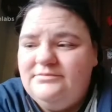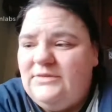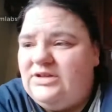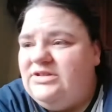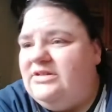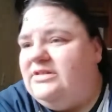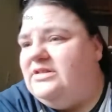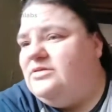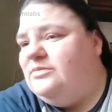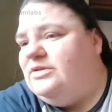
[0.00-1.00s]
Actually, I think
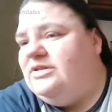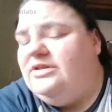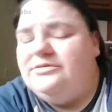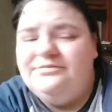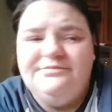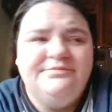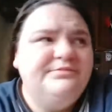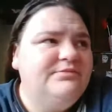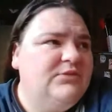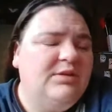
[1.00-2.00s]
that's what I'm going to do.
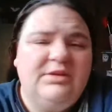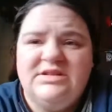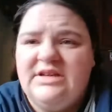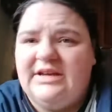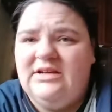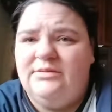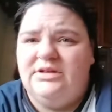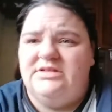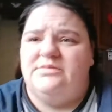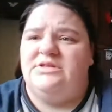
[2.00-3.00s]
Give me a second. I'm going
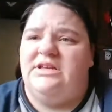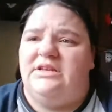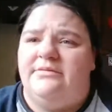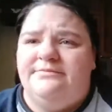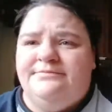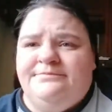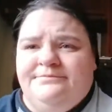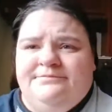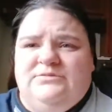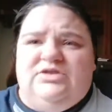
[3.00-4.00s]
to get some tea
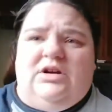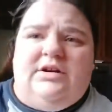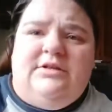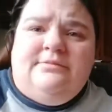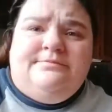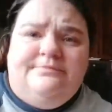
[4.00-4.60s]
started.